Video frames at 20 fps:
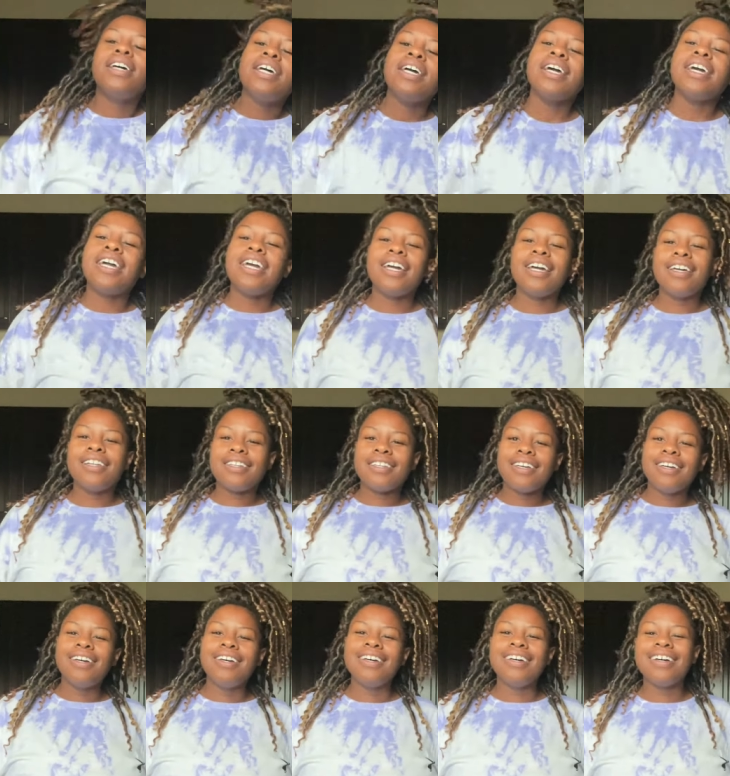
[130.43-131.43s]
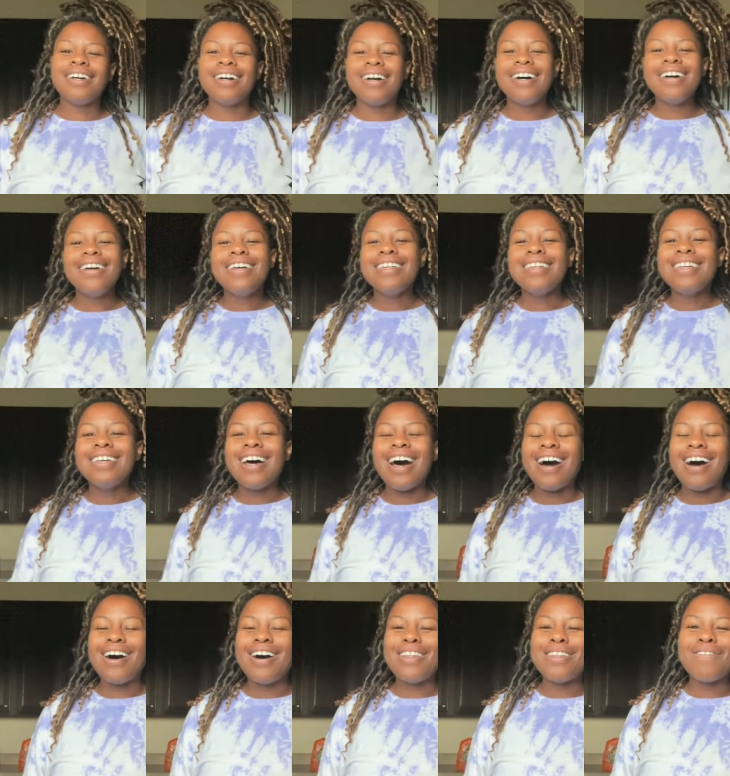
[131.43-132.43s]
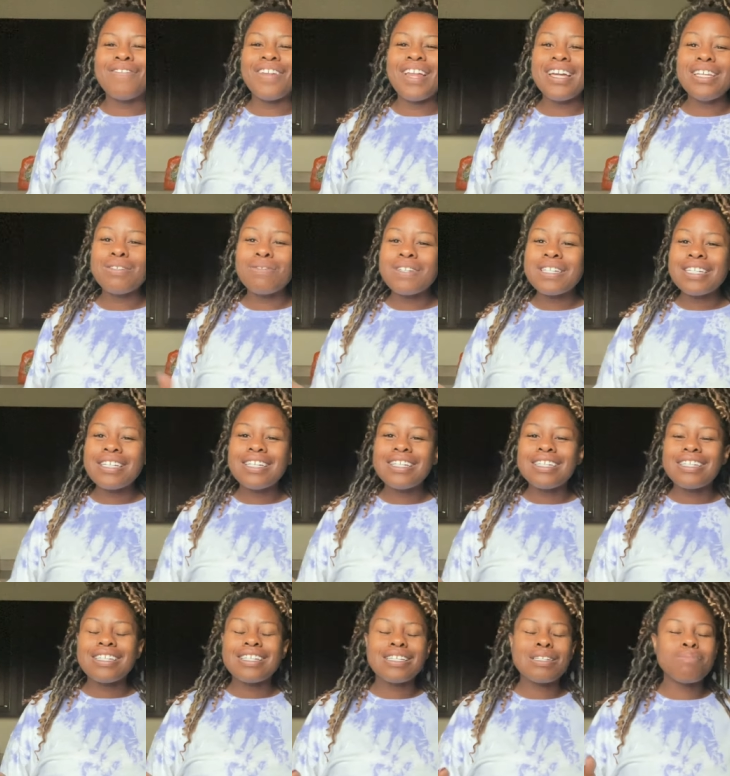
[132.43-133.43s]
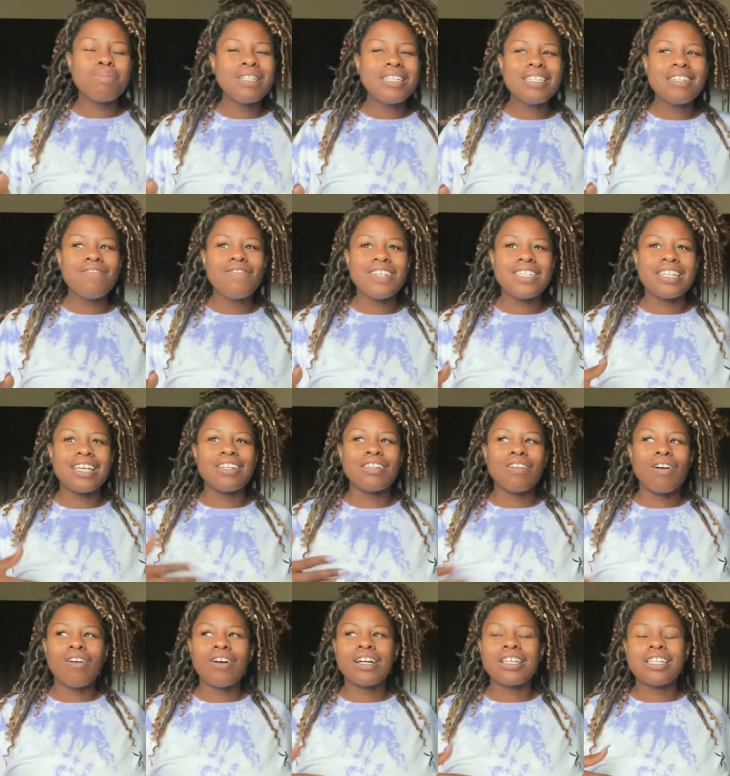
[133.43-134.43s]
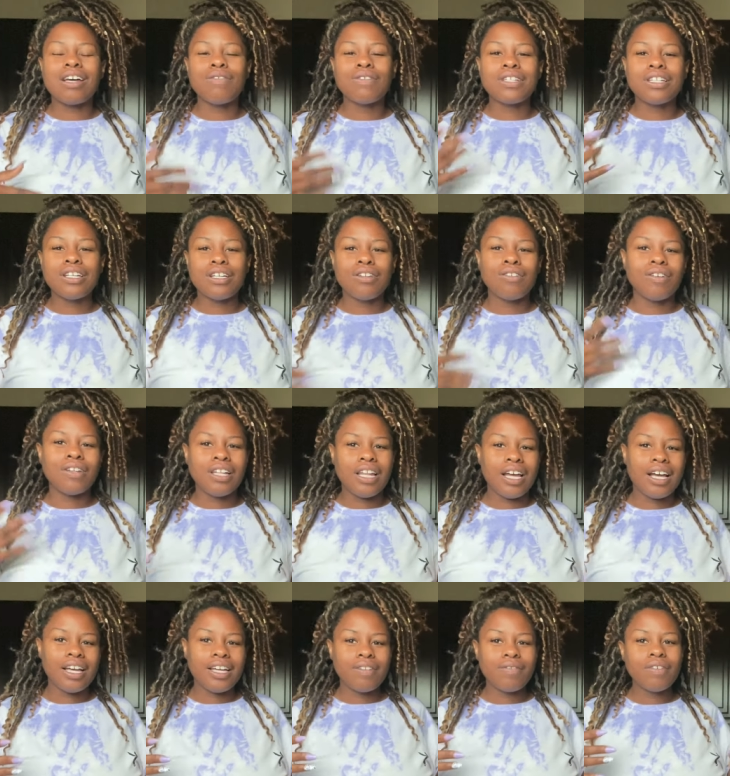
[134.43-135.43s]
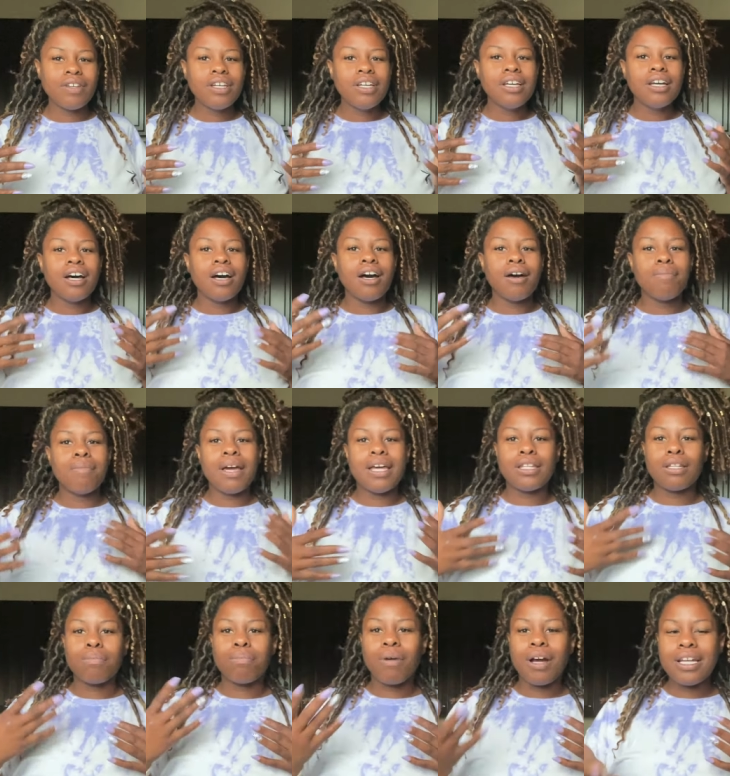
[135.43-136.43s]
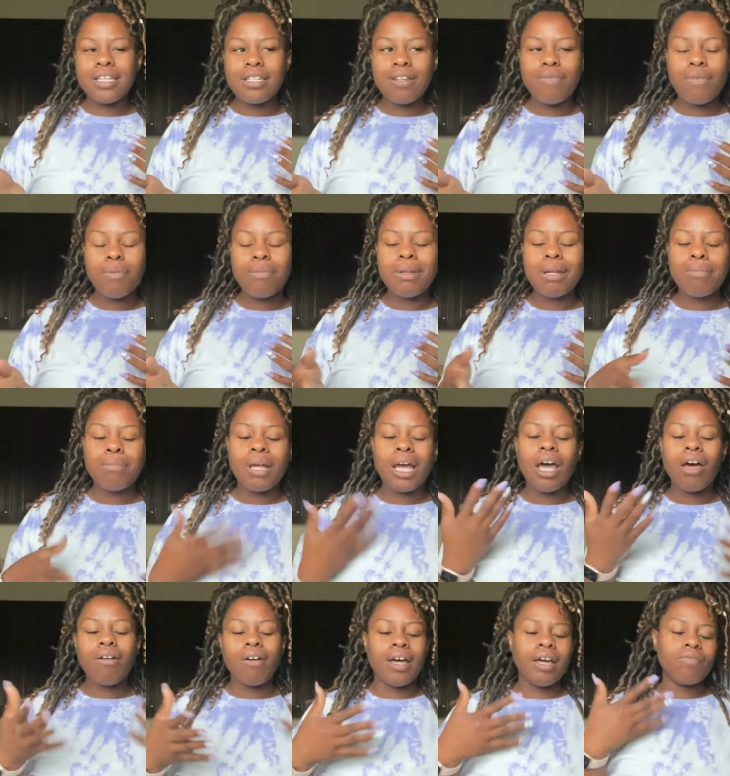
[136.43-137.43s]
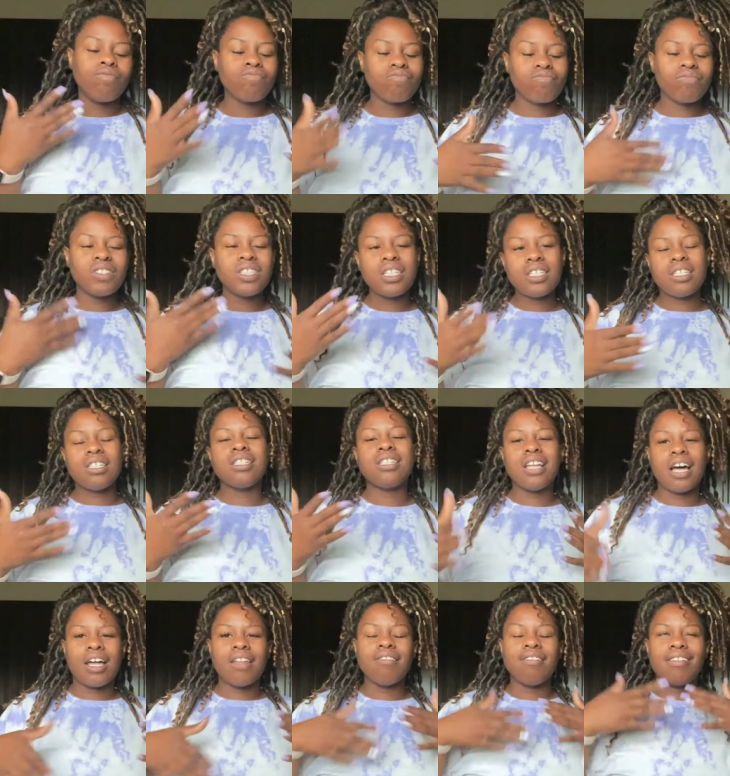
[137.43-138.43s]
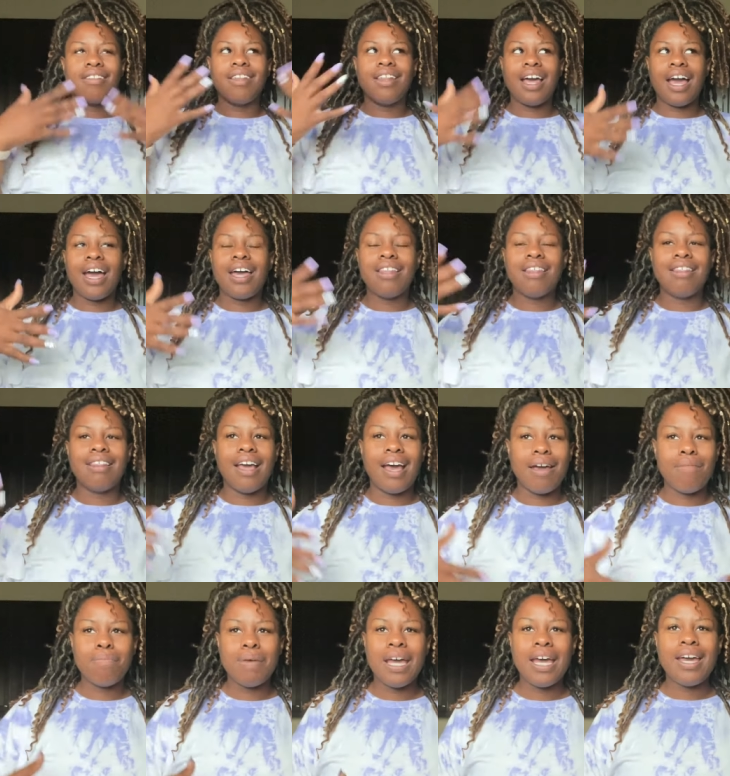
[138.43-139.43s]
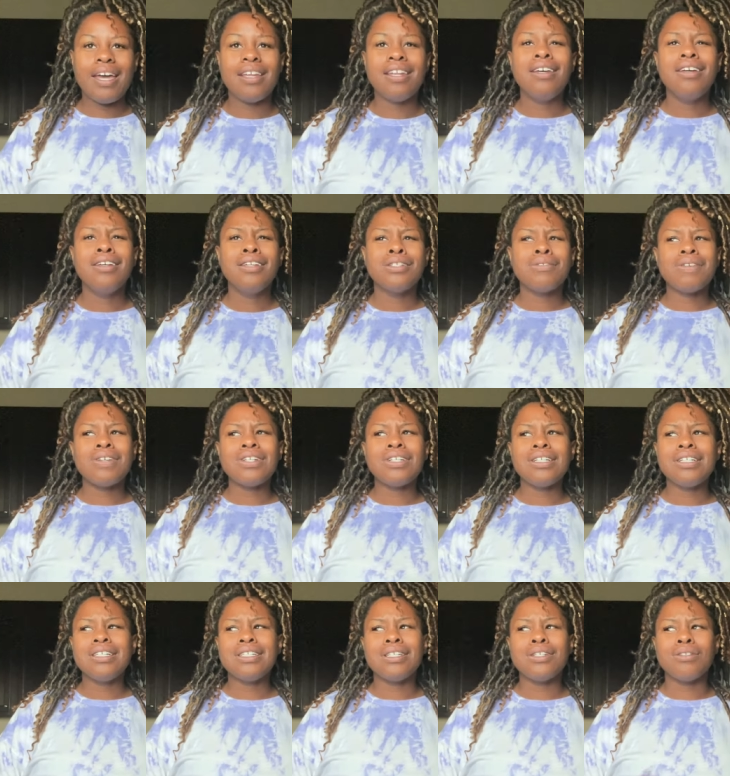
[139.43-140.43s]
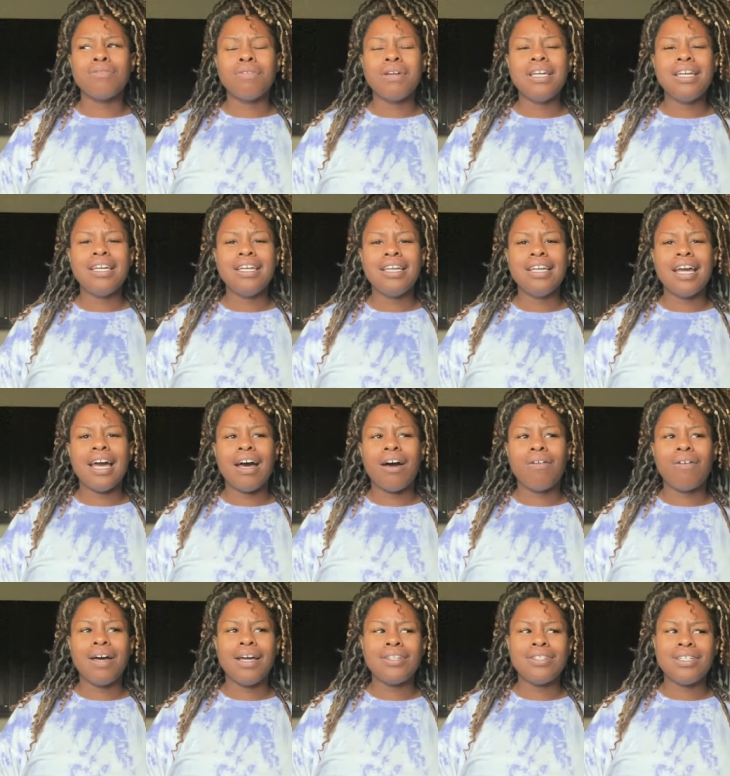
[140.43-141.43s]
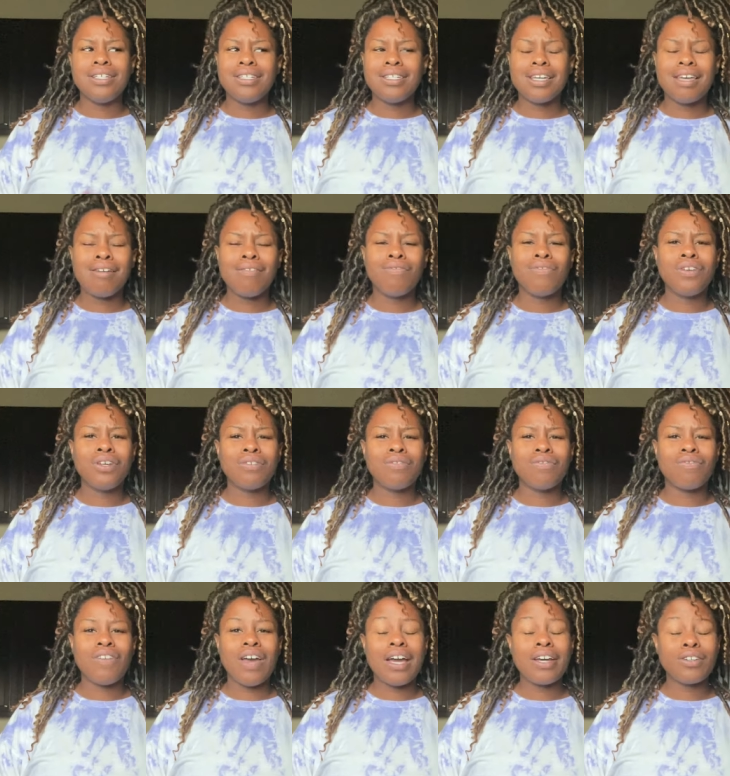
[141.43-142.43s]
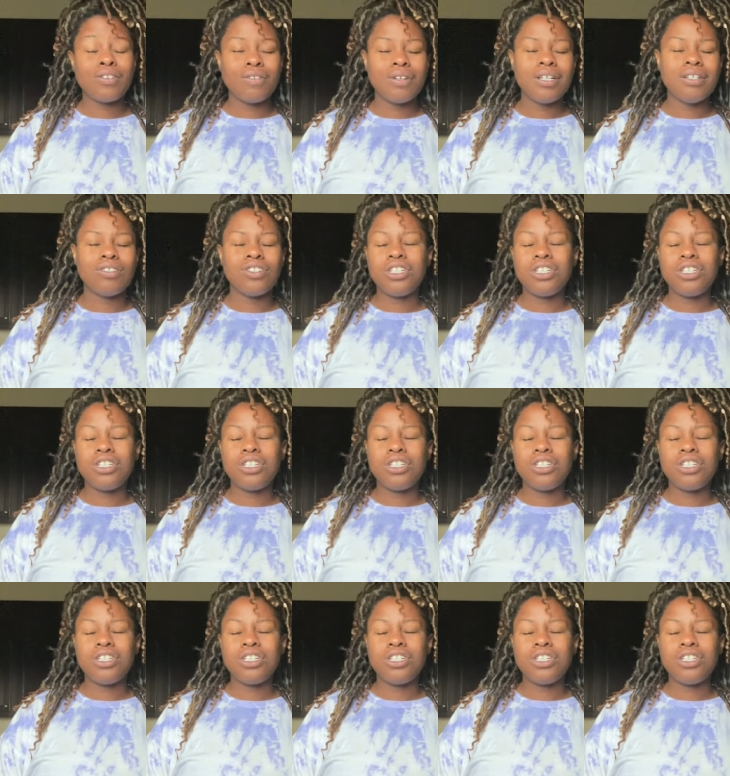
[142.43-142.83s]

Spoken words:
And the place wasn't as expensive as I thought, because I was looking online at the price of them, and I'm like, okay, this is not that bad, especially since we eat out at Cheesecake Factory,